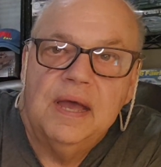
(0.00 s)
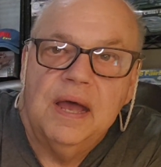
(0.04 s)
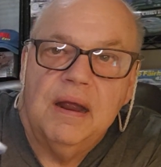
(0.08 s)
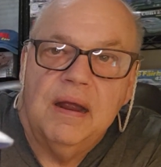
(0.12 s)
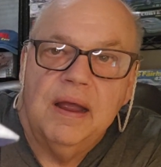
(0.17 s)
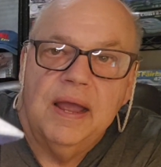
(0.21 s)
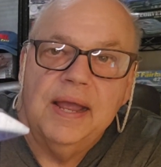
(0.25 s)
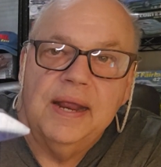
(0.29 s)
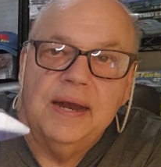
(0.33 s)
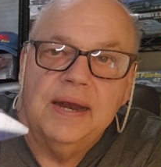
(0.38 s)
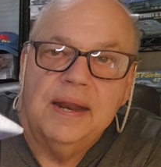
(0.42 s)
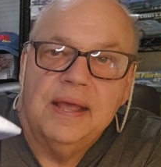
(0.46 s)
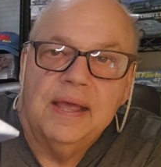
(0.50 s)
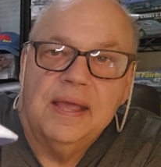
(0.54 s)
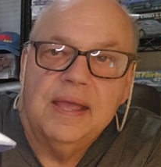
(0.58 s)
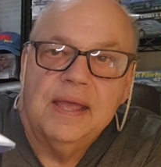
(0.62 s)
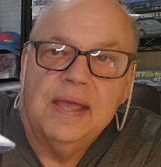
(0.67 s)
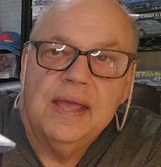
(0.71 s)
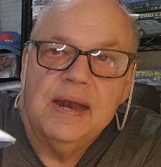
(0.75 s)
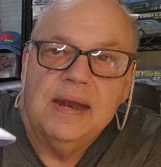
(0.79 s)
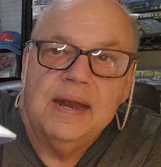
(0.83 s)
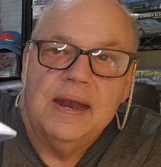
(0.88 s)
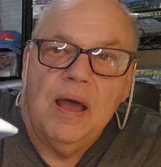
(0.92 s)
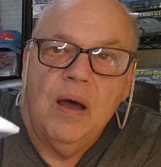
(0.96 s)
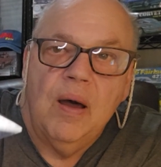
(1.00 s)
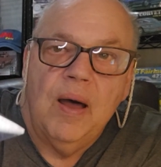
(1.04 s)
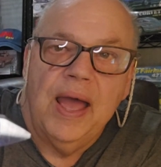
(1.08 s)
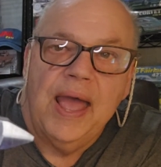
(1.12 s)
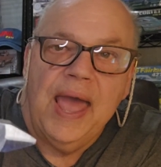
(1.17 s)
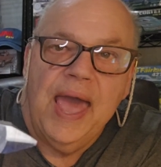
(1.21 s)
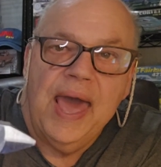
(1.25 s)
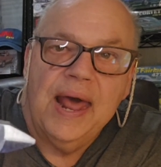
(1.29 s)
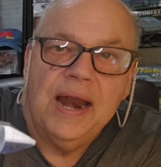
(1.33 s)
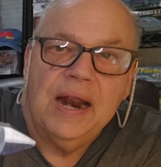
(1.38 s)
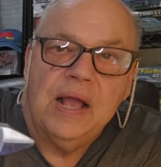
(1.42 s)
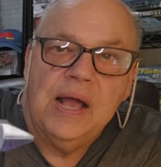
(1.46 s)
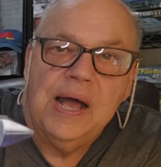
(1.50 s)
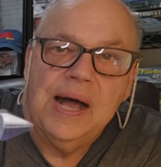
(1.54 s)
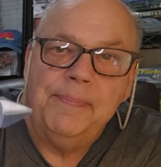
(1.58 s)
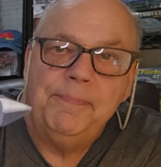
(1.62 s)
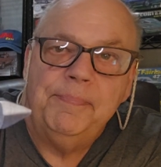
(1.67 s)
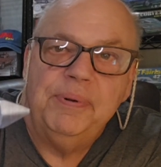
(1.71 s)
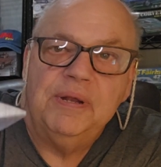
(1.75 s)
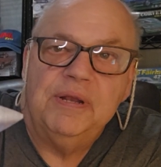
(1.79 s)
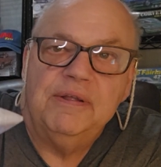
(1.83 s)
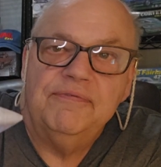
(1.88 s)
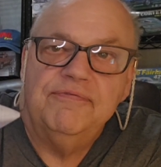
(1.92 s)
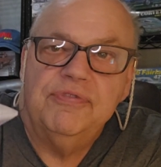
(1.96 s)
All right. Now, I had a
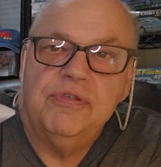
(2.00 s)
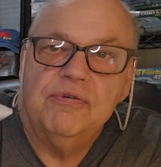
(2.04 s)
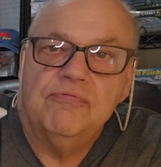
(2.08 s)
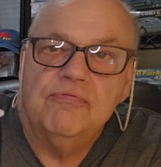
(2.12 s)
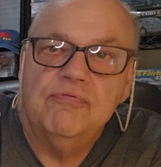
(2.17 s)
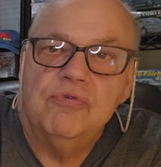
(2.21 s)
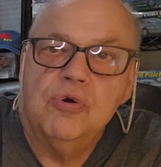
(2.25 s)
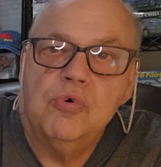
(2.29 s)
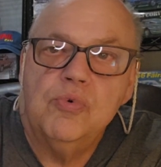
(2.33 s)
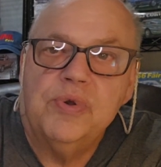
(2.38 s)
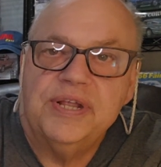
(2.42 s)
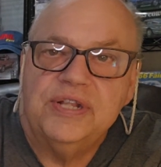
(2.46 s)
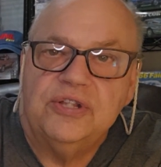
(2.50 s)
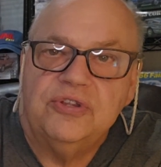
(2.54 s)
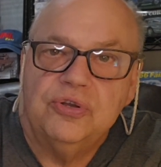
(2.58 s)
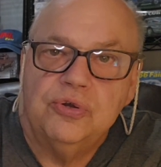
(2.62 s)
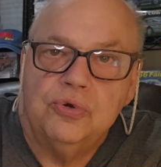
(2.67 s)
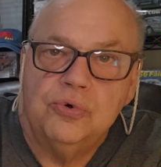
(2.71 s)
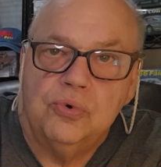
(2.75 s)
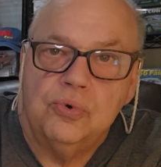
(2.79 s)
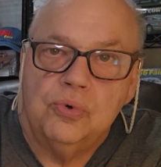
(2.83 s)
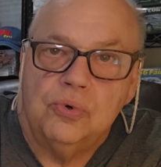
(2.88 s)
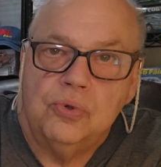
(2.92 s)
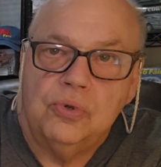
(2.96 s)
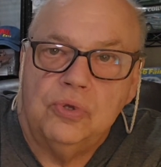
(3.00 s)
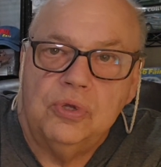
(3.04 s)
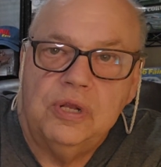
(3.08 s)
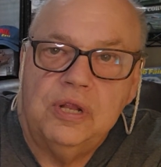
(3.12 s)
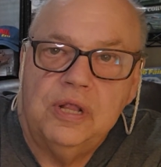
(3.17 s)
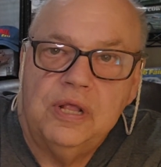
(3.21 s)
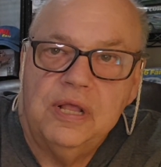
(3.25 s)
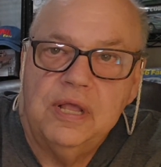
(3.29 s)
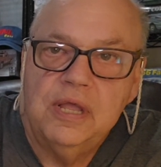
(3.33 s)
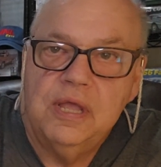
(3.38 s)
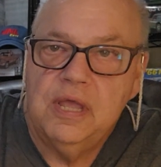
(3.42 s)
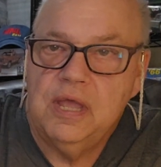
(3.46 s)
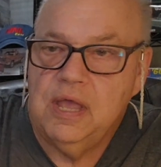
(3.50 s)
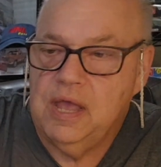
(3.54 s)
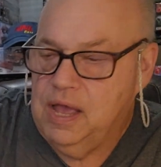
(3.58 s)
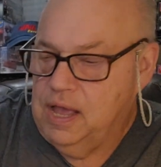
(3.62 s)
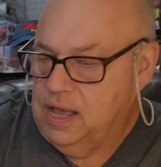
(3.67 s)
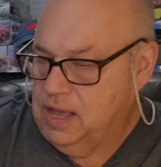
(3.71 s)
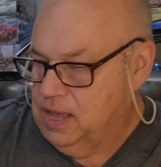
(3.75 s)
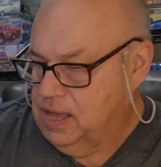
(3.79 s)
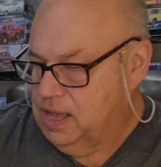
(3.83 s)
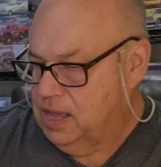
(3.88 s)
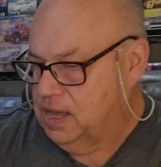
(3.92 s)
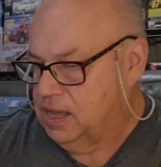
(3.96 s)
couple of the Rui tool
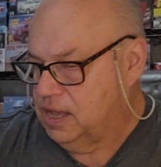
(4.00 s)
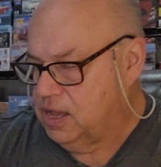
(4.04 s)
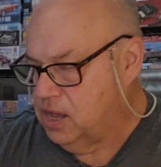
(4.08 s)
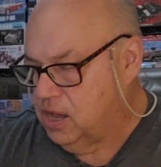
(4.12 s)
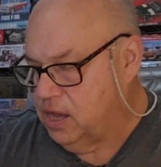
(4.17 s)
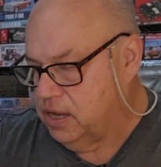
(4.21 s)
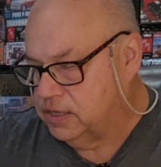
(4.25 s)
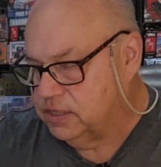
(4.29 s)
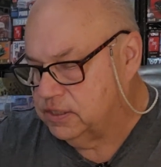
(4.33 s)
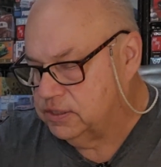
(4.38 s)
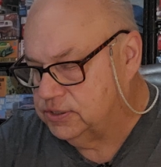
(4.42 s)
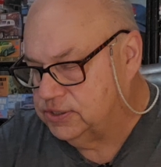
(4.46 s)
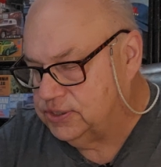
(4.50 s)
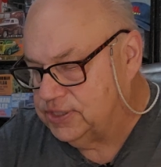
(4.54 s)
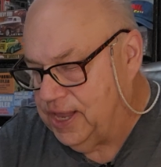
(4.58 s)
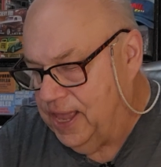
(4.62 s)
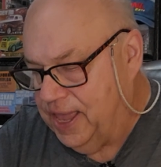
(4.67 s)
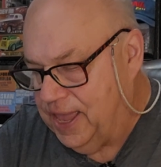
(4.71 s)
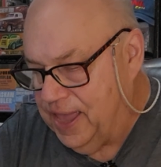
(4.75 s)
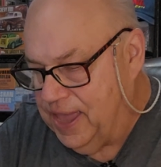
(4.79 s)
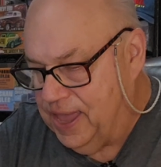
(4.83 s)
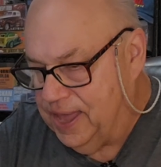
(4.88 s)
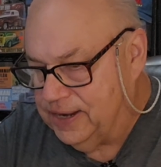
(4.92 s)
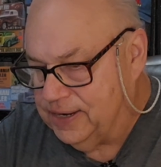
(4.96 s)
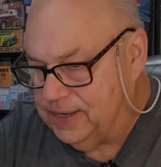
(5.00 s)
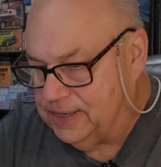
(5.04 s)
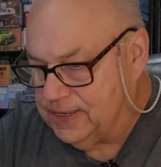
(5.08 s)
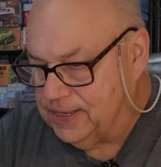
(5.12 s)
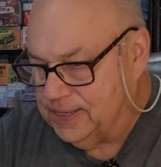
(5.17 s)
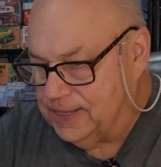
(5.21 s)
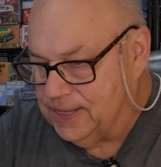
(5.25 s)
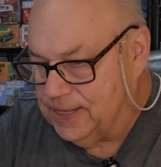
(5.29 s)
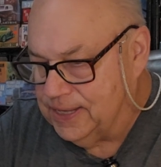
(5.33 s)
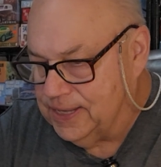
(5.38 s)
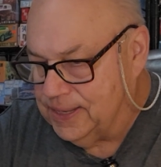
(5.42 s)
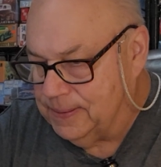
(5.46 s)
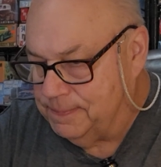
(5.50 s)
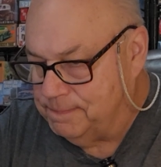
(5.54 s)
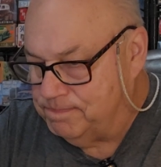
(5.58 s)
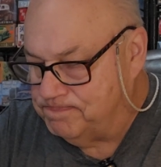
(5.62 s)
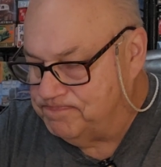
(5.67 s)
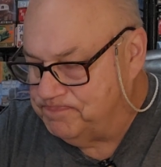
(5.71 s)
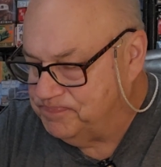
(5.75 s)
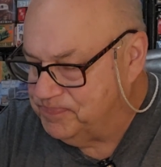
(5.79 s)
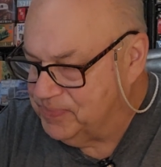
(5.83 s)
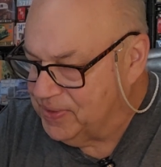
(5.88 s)
cutters, and I